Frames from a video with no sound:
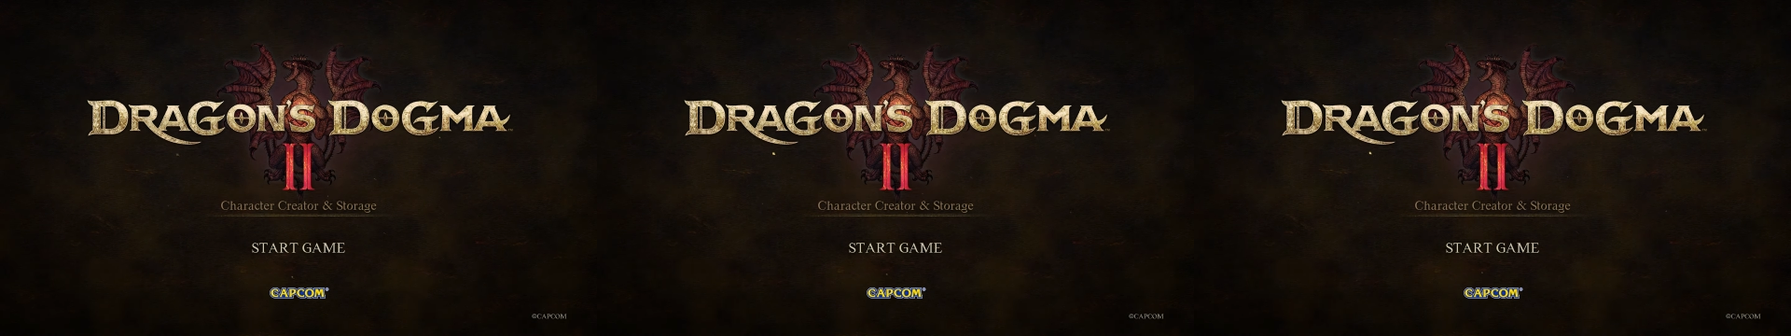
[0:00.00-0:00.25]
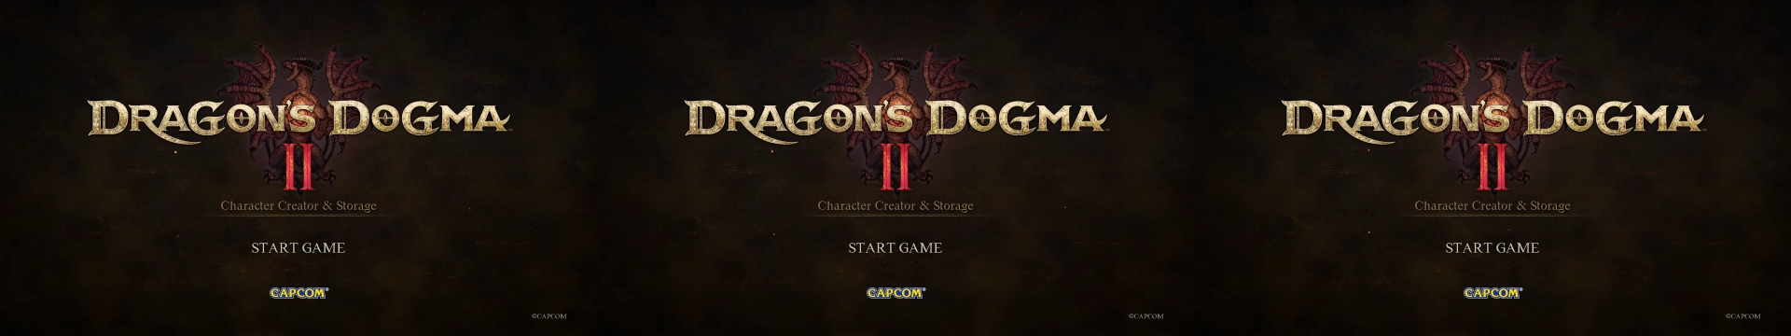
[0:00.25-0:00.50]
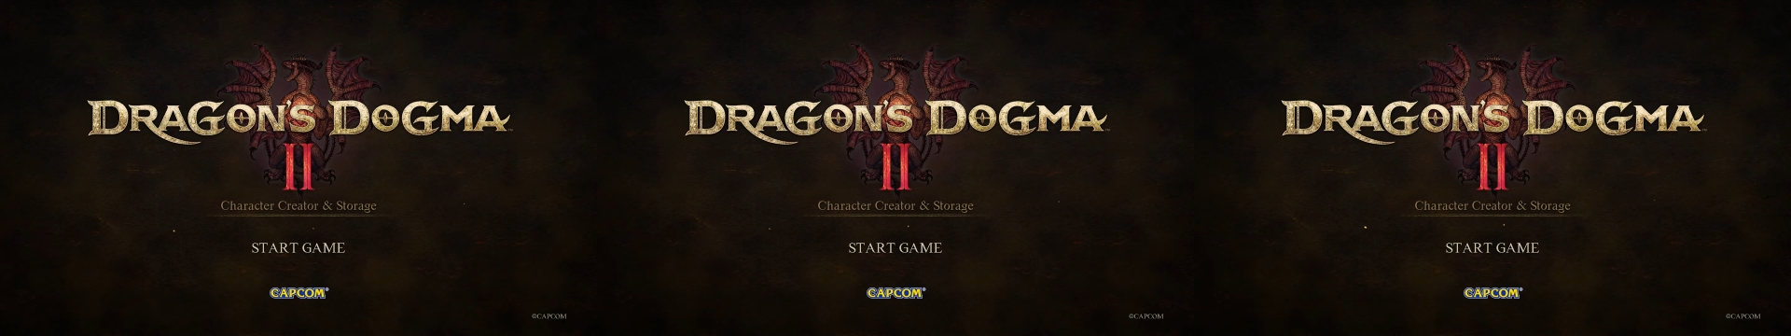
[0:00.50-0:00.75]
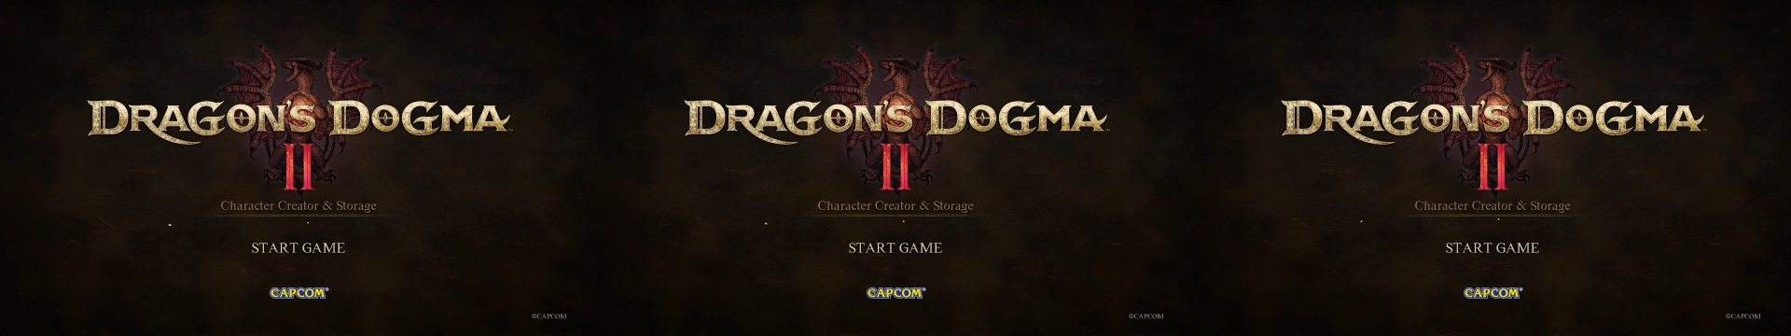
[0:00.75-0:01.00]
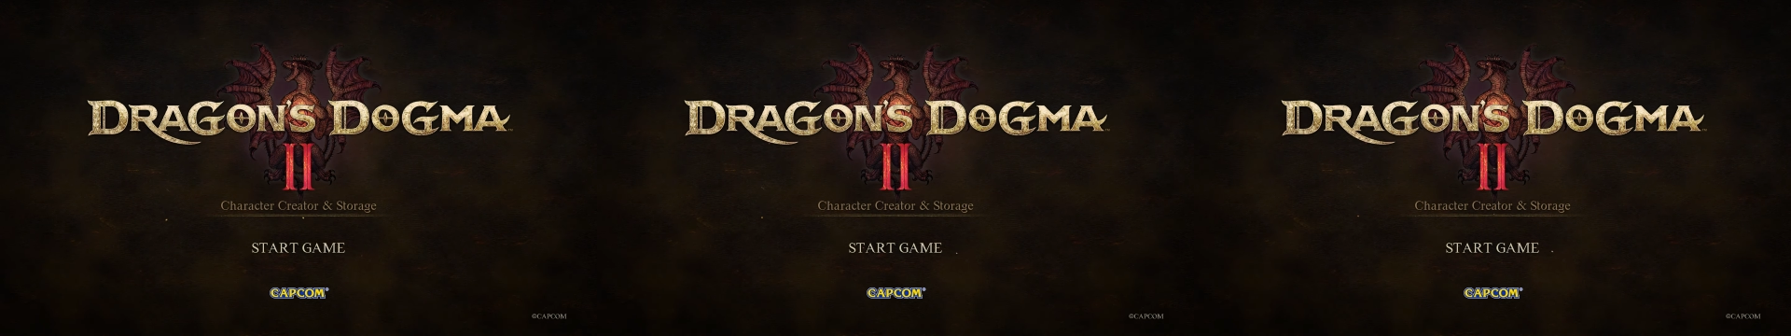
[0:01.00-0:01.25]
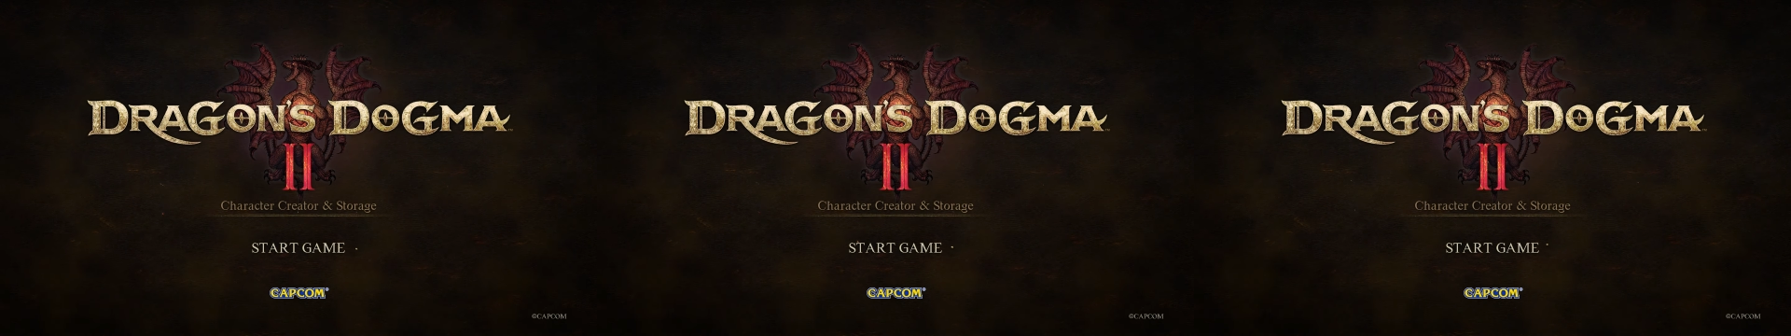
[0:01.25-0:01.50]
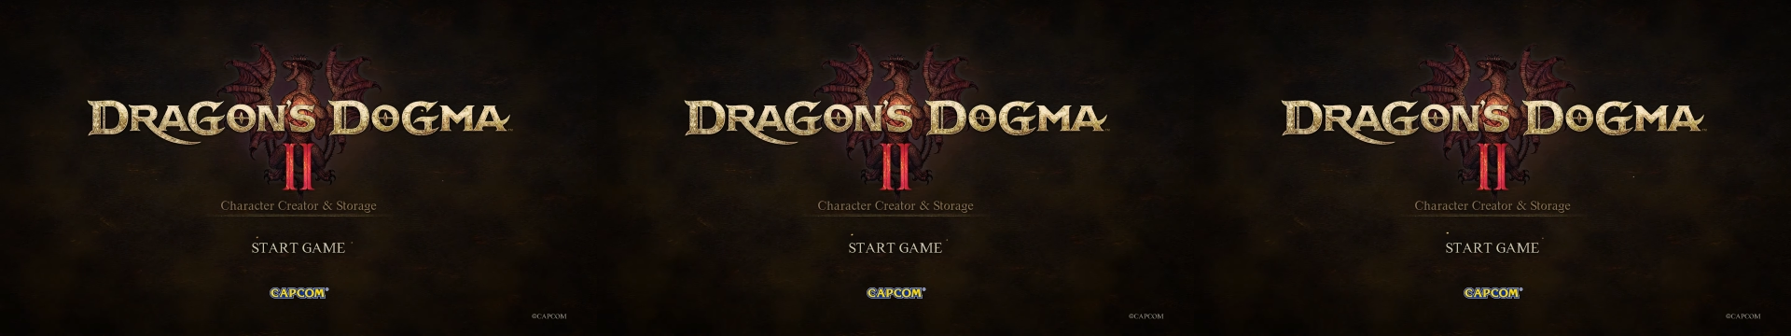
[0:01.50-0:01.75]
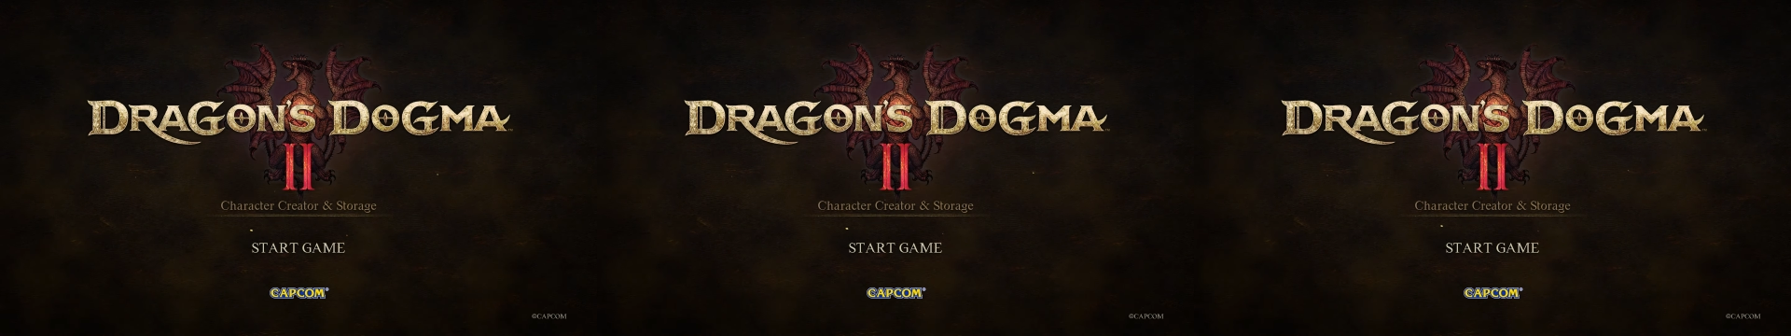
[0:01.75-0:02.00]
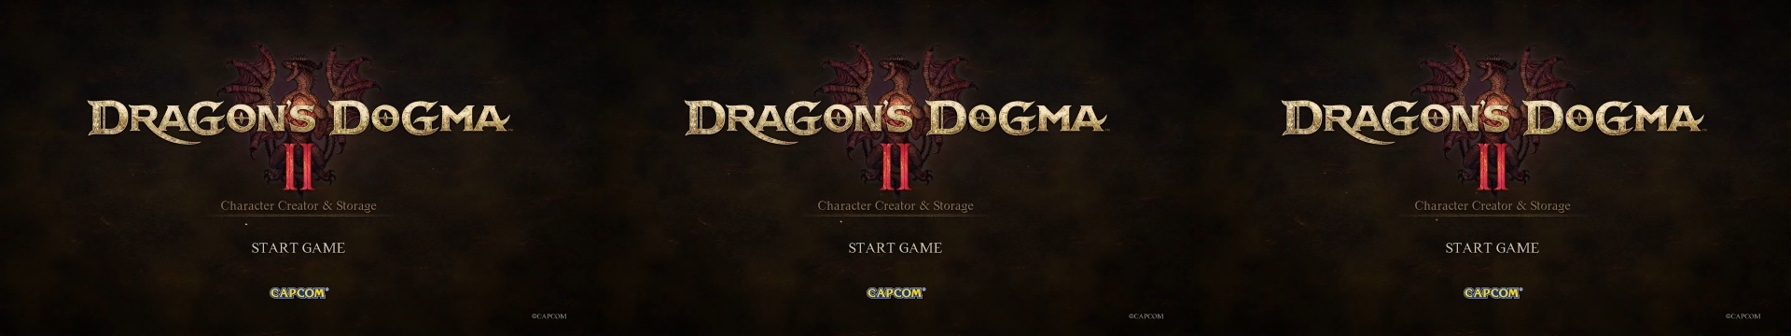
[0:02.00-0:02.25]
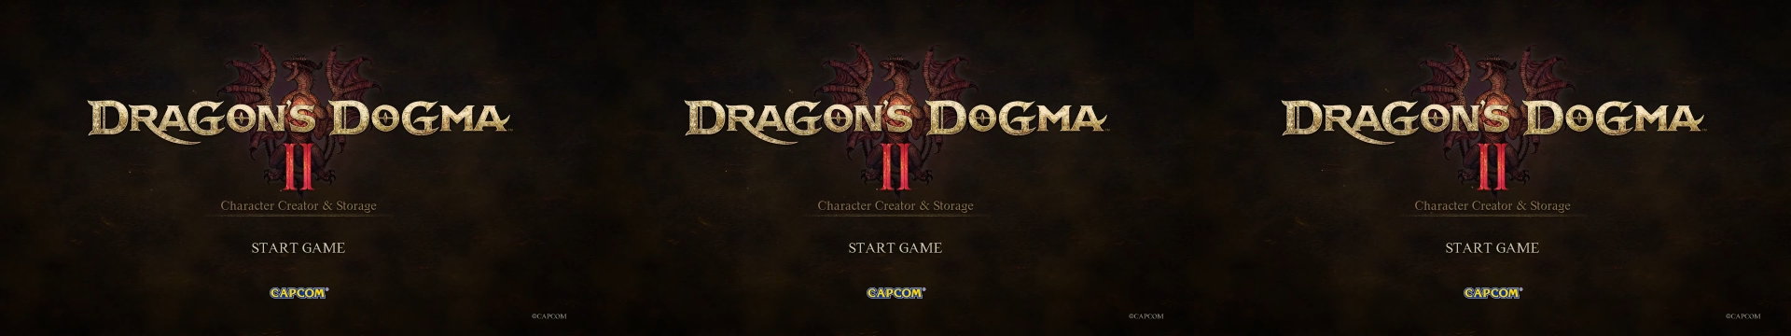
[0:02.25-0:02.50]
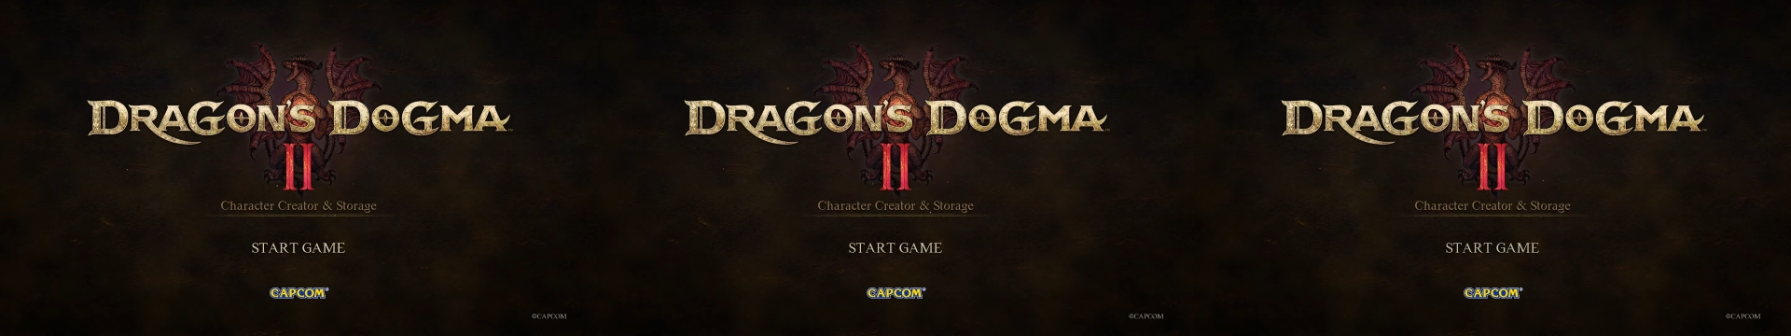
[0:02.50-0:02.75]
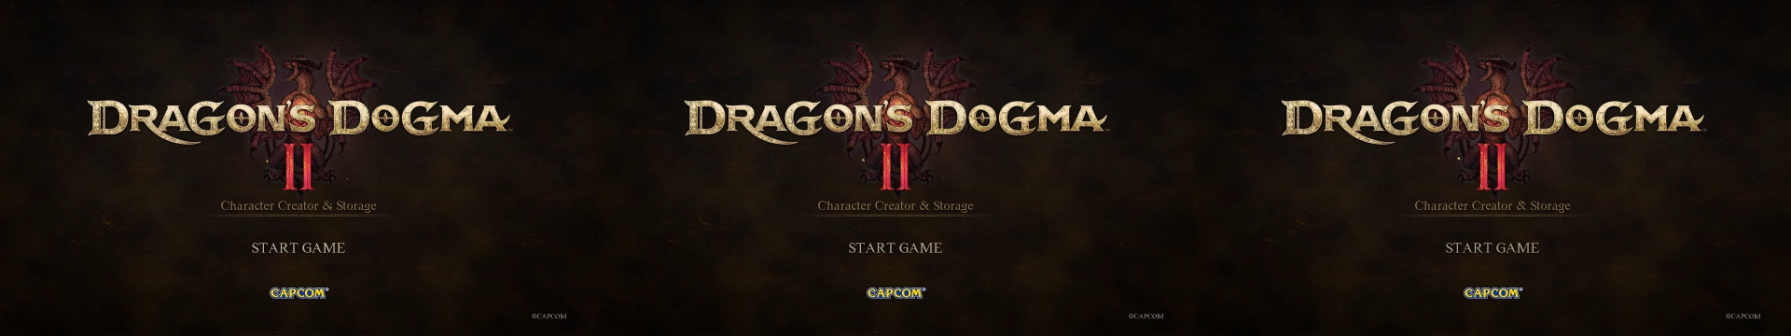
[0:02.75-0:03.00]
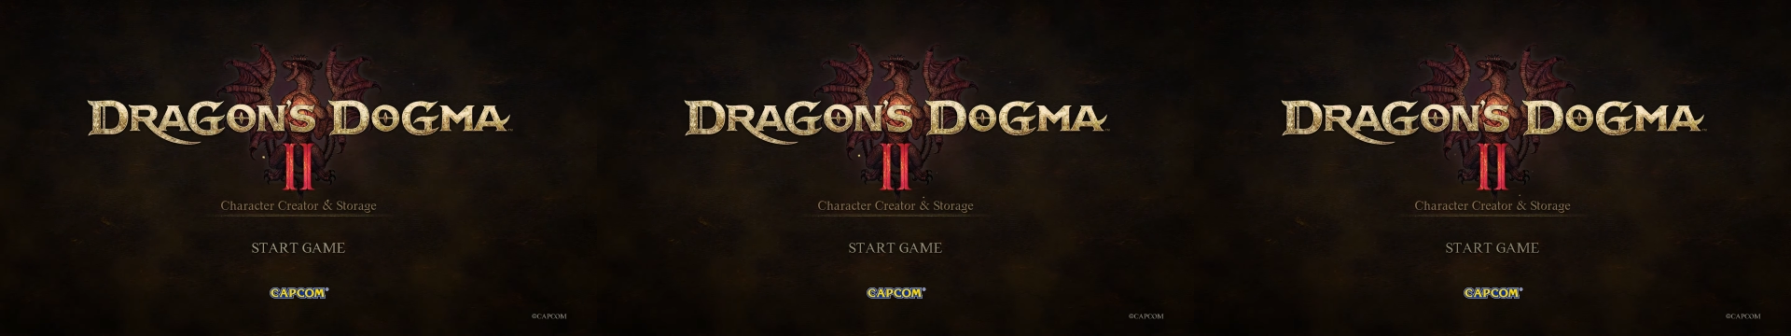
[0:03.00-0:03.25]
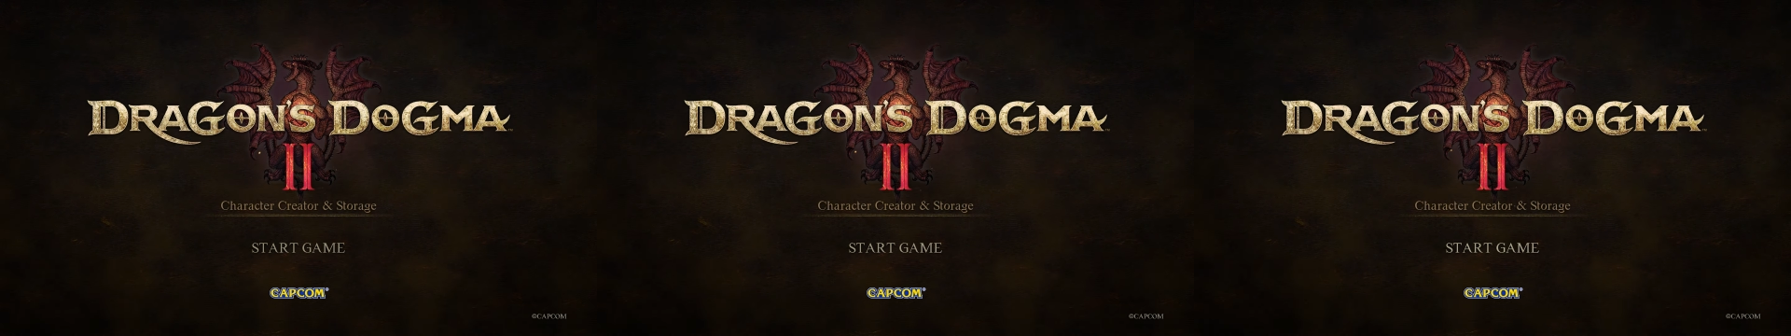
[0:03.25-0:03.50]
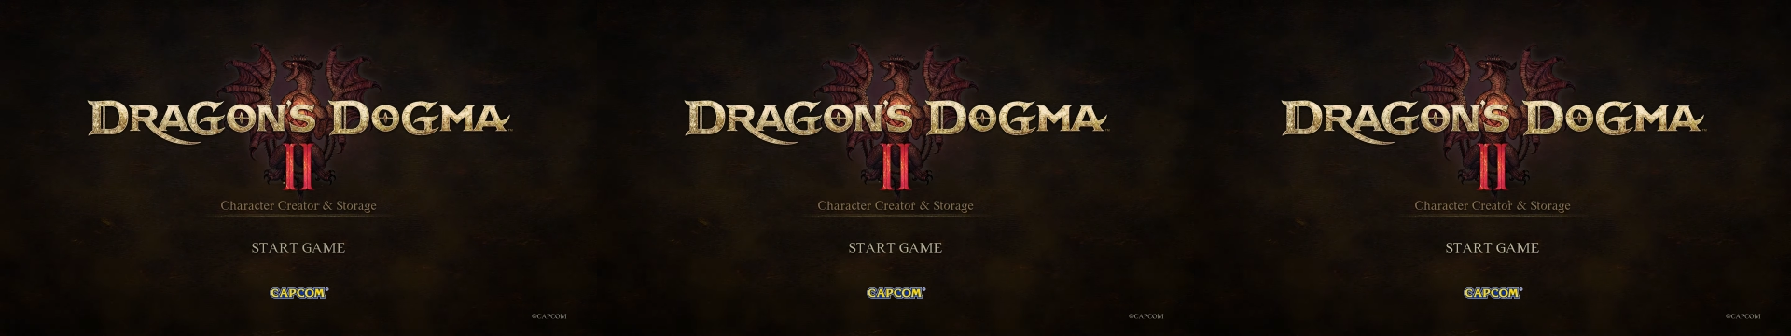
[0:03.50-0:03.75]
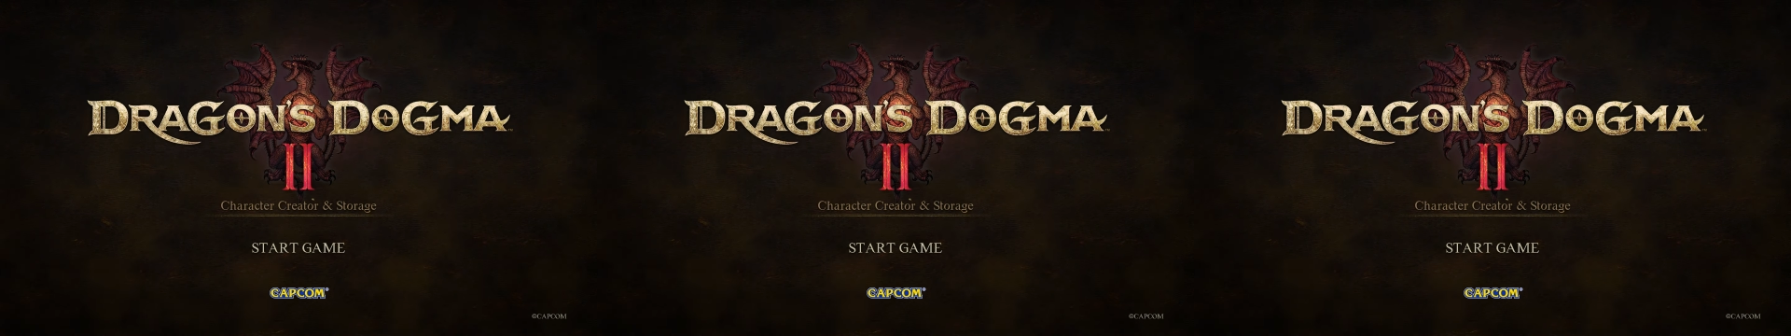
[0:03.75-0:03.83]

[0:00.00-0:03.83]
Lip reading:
[unreadable: no face in view]